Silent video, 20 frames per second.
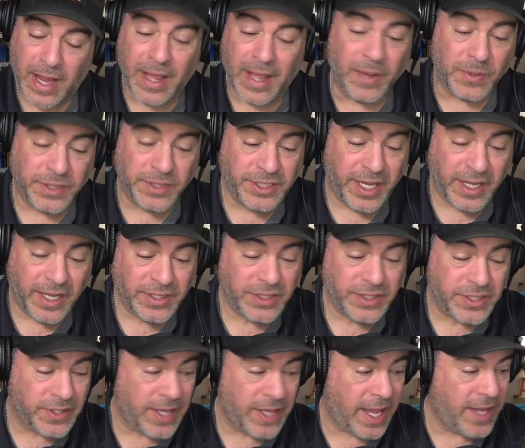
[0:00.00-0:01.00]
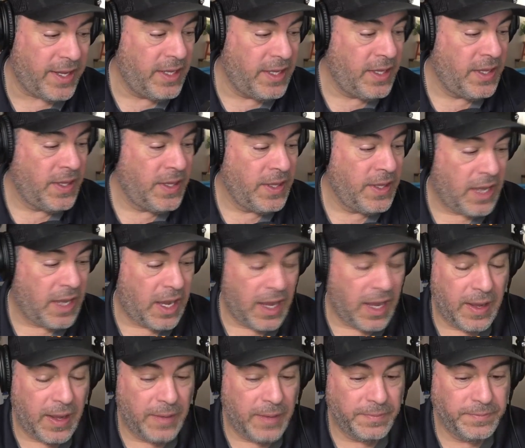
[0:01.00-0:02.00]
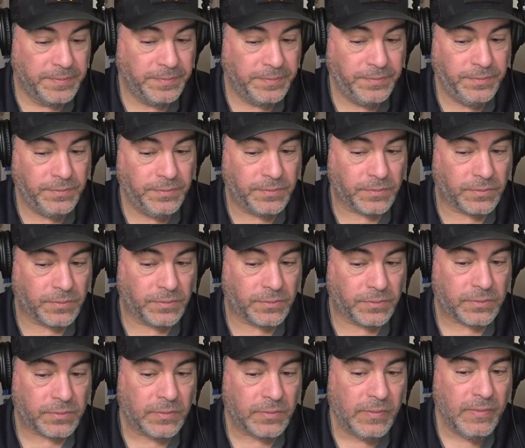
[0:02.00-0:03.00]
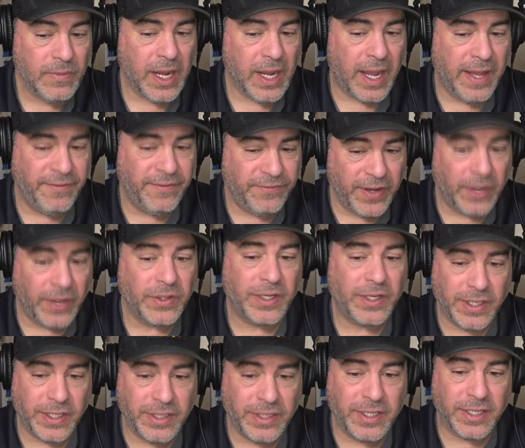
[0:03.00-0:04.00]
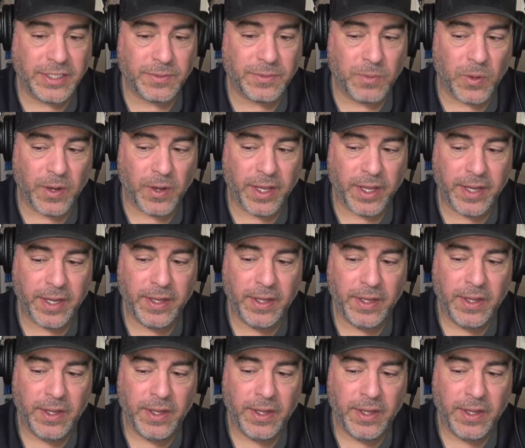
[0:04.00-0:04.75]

It was yesterday. I felt good this morning.